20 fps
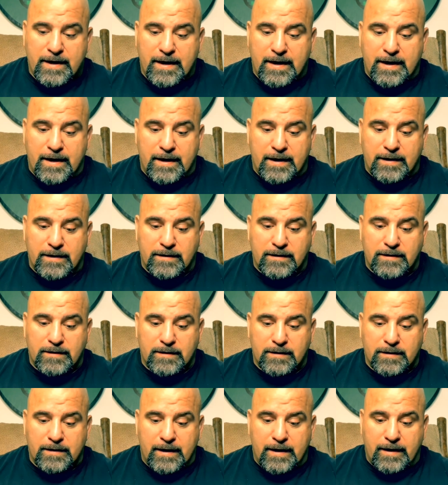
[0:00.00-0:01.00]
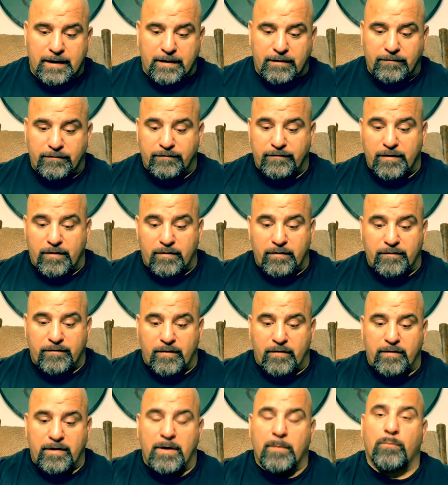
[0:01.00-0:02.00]
and a very,
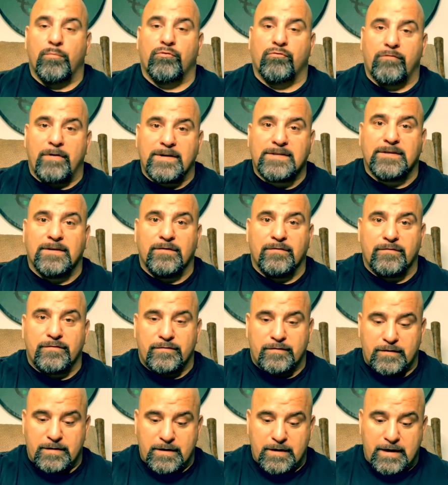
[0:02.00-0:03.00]
very impressive